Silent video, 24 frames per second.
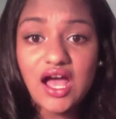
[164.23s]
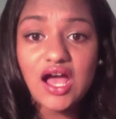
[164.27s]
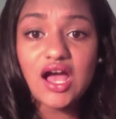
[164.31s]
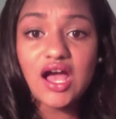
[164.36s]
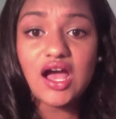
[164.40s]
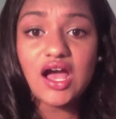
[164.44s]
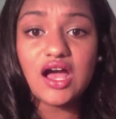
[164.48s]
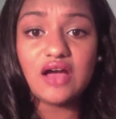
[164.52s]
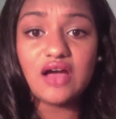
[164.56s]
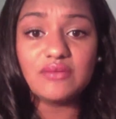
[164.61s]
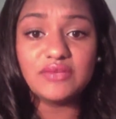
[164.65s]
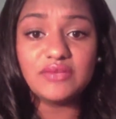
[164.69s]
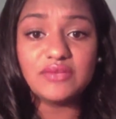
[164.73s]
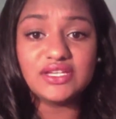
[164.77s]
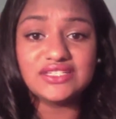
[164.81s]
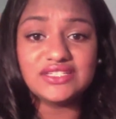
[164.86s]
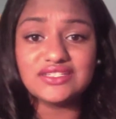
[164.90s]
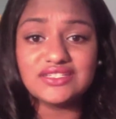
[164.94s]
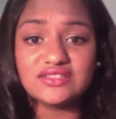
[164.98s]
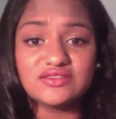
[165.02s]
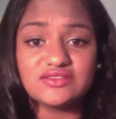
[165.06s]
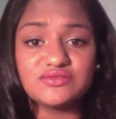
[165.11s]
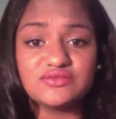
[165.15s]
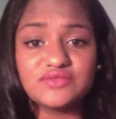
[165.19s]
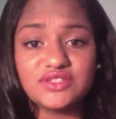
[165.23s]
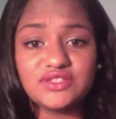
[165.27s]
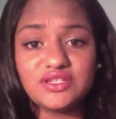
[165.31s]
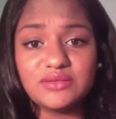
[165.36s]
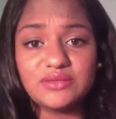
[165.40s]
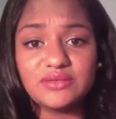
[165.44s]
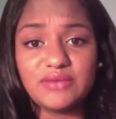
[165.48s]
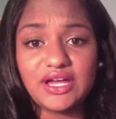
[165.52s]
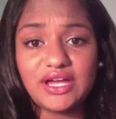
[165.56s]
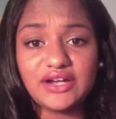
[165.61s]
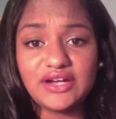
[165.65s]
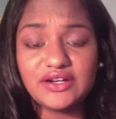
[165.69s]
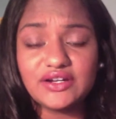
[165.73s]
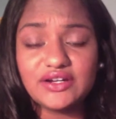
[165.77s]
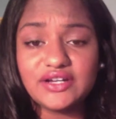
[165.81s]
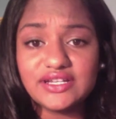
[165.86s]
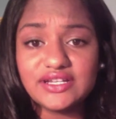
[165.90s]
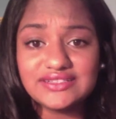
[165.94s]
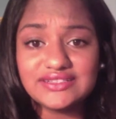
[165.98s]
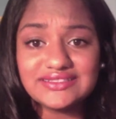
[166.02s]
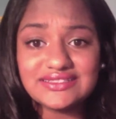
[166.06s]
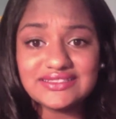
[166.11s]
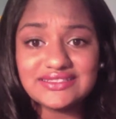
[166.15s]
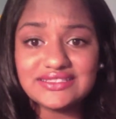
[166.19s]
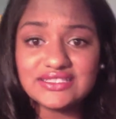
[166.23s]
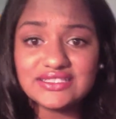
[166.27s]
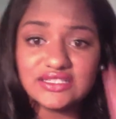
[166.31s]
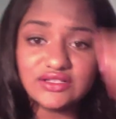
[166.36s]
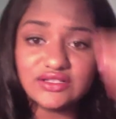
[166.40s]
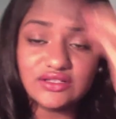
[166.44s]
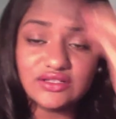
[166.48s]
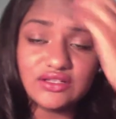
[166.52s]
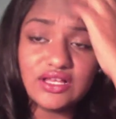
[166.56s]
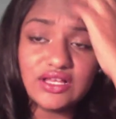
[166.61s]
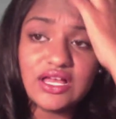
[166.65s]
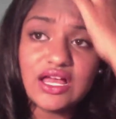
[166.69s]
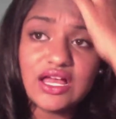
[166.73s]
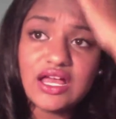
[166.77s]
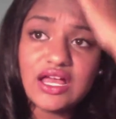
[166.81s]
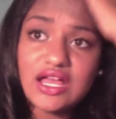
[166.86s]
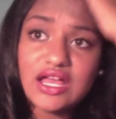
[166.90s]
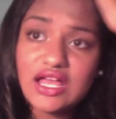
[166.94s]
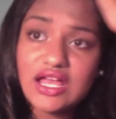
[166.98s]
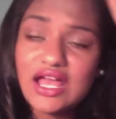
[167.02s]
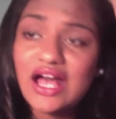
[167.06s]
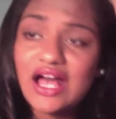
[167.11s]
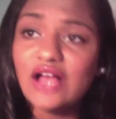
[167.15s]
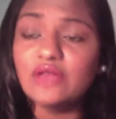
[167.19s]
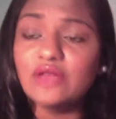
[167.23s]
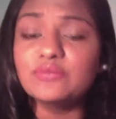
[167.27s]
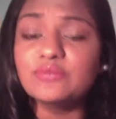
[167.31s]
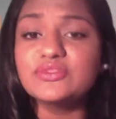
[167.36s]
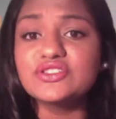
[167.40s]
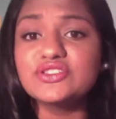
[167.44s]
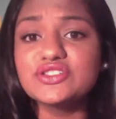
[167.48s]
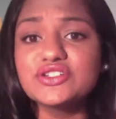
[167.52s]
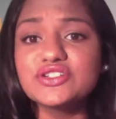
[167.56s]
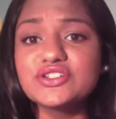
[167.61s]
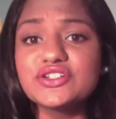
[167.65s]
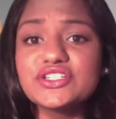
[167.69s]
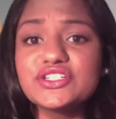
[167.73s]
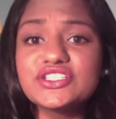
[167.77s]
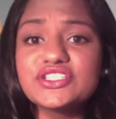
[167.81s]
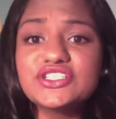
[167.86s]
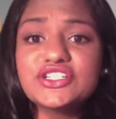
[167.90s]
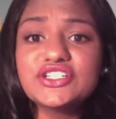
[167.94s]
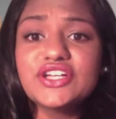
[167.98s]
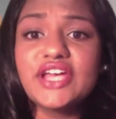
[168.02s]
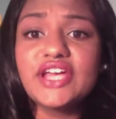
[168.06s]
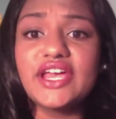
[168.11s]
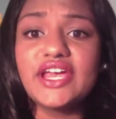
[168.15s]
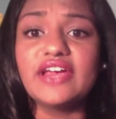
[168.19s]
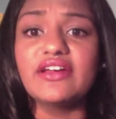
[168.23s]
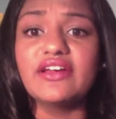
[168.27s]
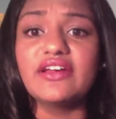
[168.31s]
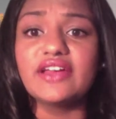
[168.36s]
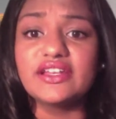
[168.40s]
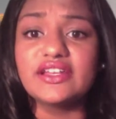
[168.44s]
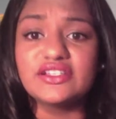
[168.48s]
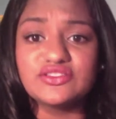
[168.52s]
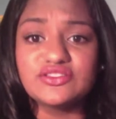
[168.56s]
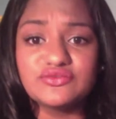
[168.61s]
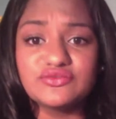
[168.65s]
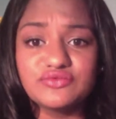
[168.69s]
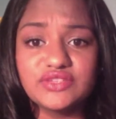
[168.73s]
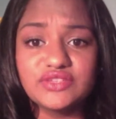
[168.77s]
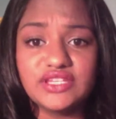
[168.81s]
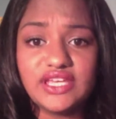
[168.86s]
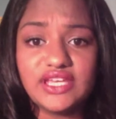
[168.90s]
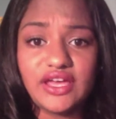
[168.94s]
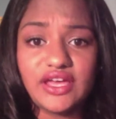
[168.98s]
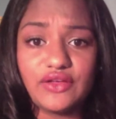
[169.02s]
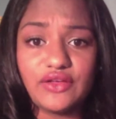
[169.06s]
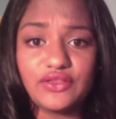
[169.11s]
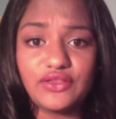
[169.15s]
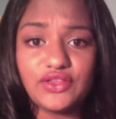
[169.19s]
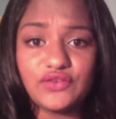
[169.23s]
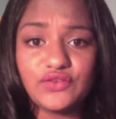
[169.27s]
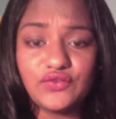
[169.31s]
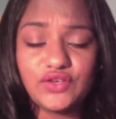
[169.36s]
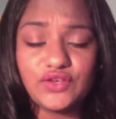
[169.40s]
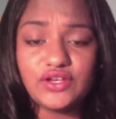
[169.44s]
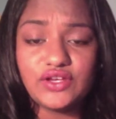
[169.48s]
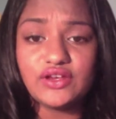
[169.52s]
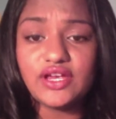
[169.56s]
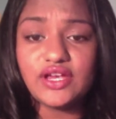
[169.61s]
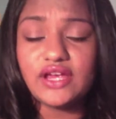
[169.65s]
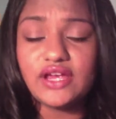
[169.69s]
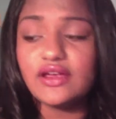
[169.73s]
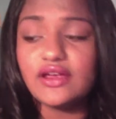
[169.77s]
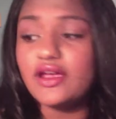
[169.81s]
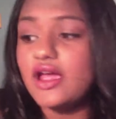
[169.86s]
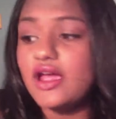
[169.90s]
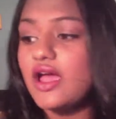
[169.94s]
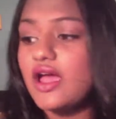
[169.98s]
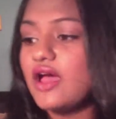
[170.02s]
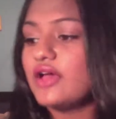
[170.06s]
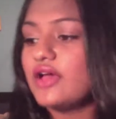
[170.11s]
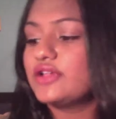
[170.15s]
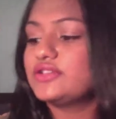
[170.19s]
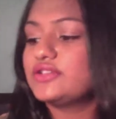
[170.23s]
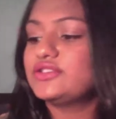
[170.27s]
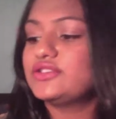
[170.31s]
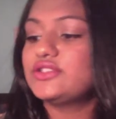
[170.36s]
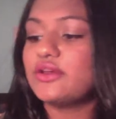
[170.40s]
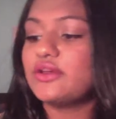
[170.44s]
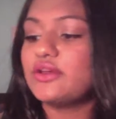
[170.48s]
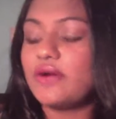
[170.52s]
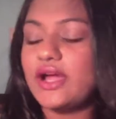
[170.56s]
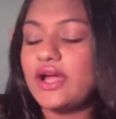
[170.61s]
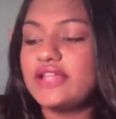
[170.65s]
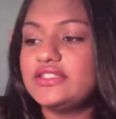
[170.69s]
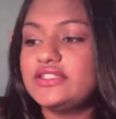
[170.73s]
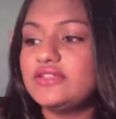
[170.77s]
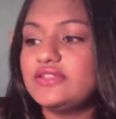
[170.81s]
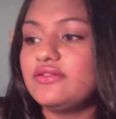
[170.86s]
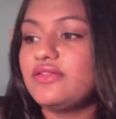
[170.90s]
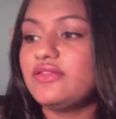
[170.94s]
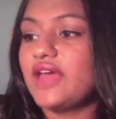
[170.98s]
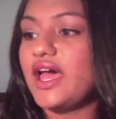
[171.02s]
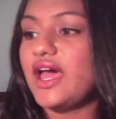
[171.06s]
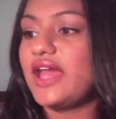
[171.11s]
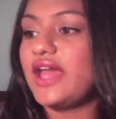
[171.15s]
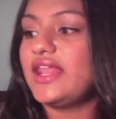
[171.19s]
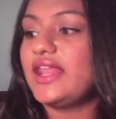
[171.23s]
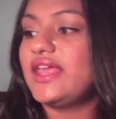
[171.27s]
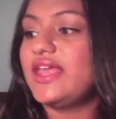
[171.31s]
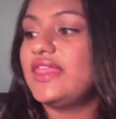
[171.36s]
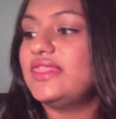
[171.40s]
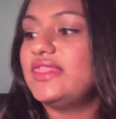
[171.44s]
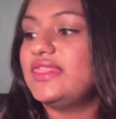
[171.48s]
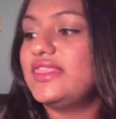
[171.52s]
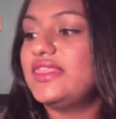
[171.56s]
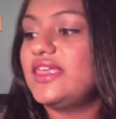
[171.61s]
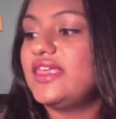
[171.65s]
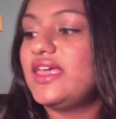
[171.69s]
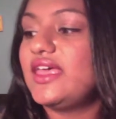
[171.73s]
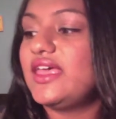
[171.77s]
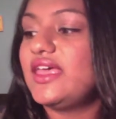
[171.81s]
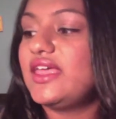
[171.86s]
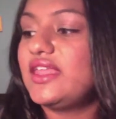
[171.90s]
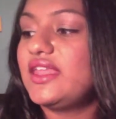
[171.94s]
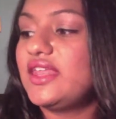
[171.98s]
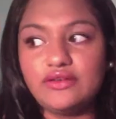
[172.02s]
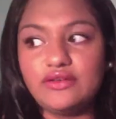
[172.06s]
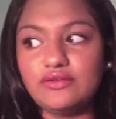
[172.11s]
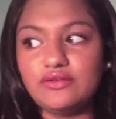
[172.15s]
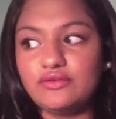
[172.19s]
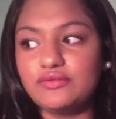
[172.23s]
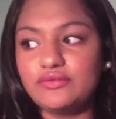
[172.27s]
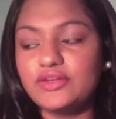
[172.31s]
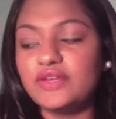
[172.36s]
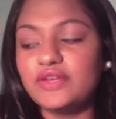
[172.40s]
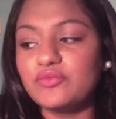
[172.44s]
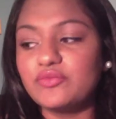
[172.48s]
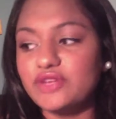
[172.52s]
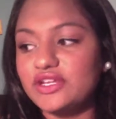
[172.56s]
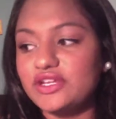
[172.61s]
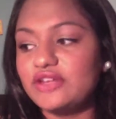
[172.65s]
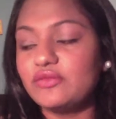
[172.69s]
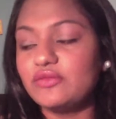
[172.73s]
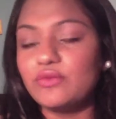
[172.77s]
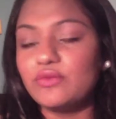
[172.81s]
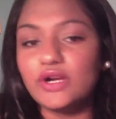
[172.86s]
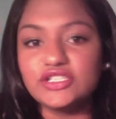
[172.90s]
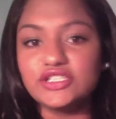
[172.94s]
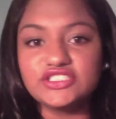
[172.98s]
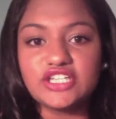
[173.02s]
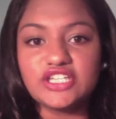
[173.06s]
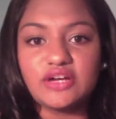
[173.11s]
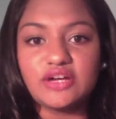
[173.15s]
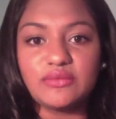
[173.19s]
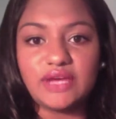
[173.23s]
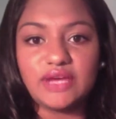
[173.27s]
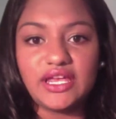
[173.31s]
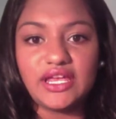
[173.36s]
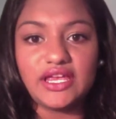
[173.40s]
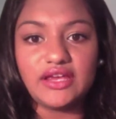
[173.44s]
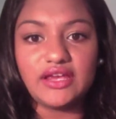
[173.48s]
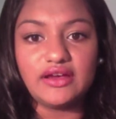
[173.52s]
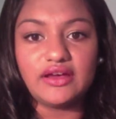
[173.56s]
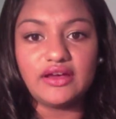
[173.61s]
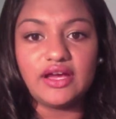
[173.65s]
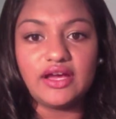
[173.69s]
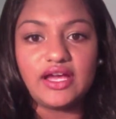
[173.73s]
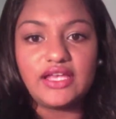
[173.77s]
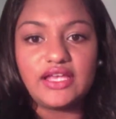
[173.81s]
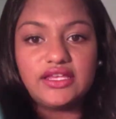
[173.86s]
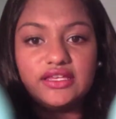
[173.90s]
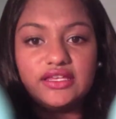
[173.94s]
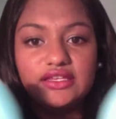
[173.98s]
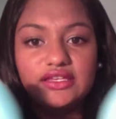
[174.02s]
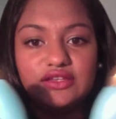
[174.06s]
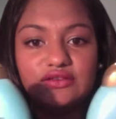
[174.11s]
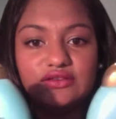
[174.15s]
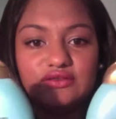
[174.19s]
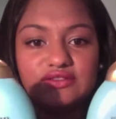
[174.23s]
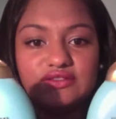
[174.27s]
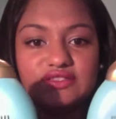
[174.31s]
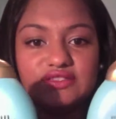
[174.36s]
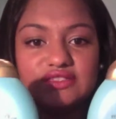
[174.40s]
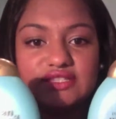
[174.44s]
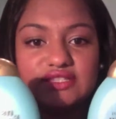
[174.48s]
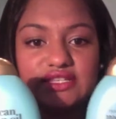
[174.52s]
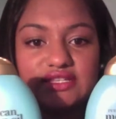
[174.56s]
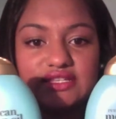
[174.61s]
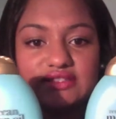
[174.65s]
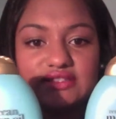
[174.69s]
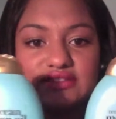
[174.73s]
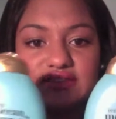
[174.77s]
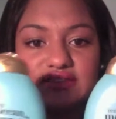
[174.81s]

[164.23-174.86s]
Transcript: Um, it doesn't really matter. It's still helps nourish your hair and it's really healthy for your hair. So I do that and then when I'm ready to wash out my hair I use these.